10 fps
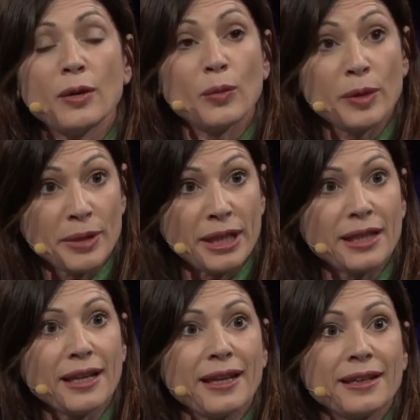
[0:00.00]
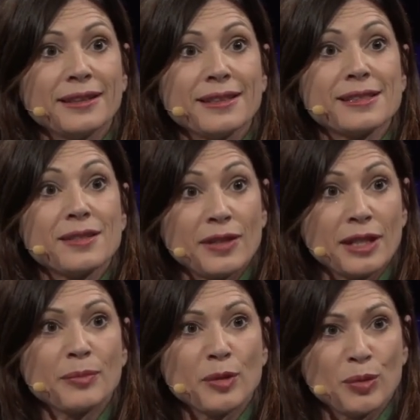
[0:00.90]
women and the
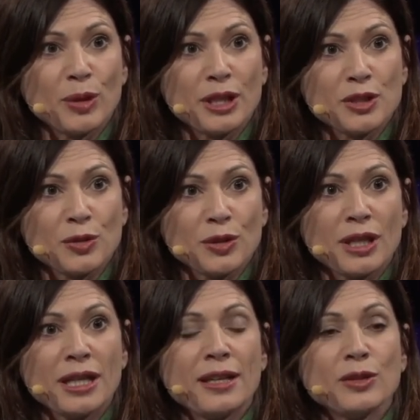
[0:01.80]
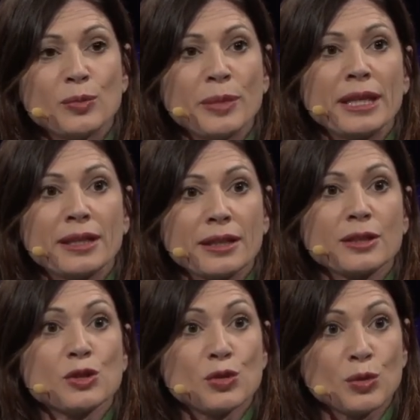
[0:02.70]
civilian population to make
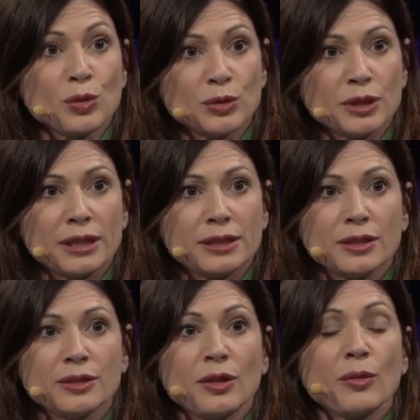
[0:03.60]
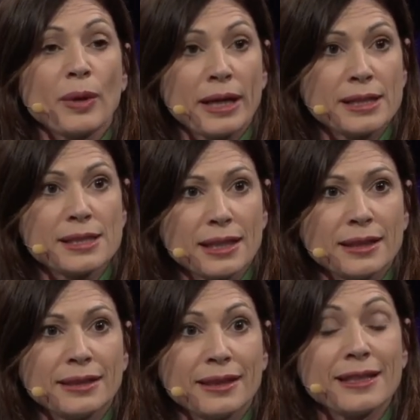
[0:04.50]
sure that their rights
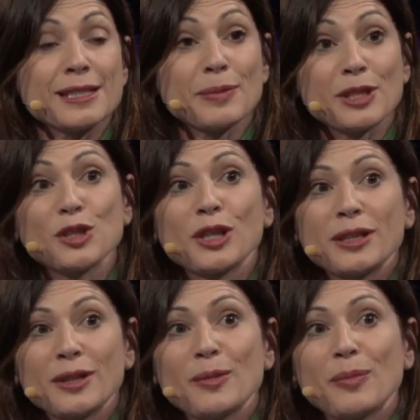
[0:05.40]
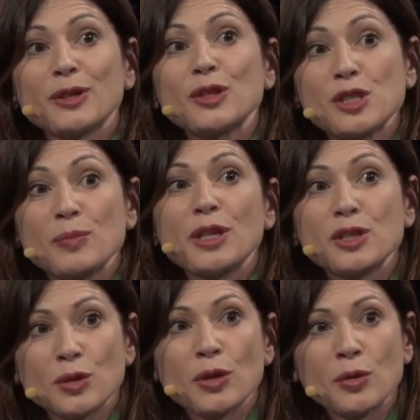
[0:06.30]
and especially the
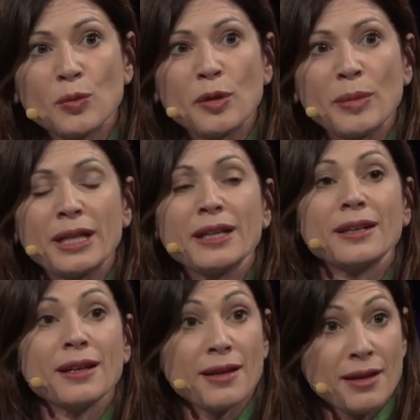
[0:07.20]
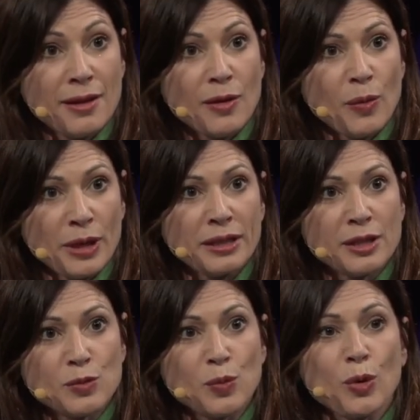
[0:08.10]
participation in women in winning
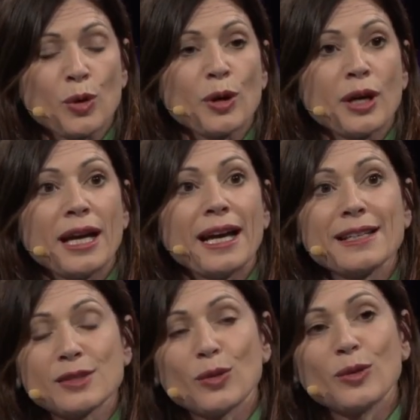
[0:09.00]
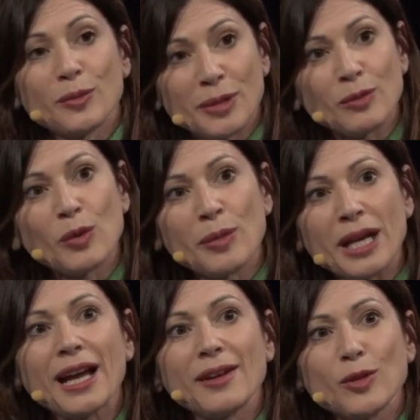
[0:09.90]
this war has, I mean, women
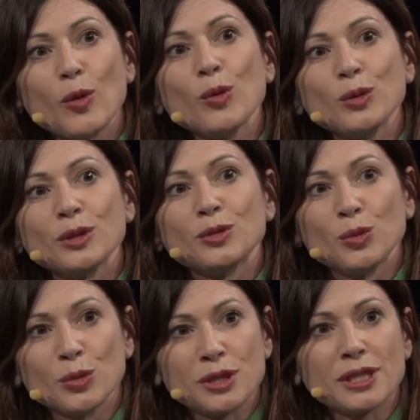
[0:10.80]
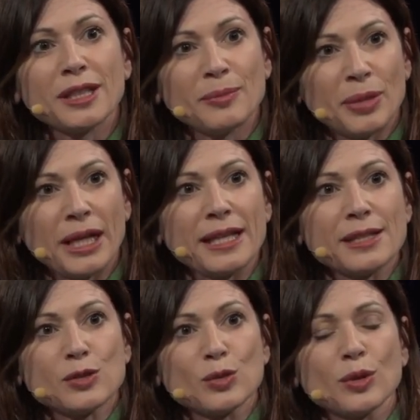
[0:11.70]
have all the tools in
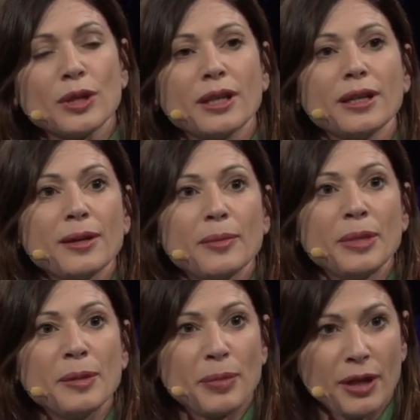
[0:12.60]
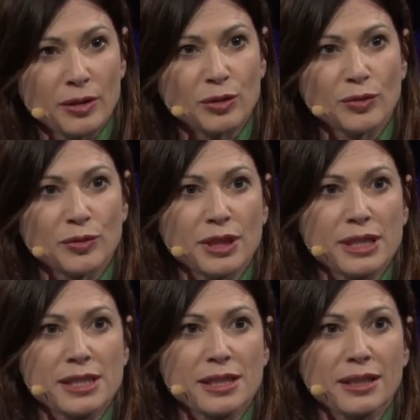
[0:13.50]
place to be part of
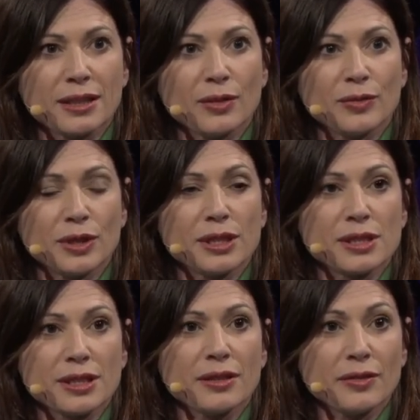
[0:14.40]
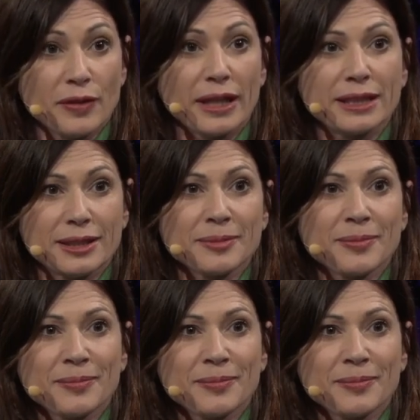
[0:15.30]
this fight.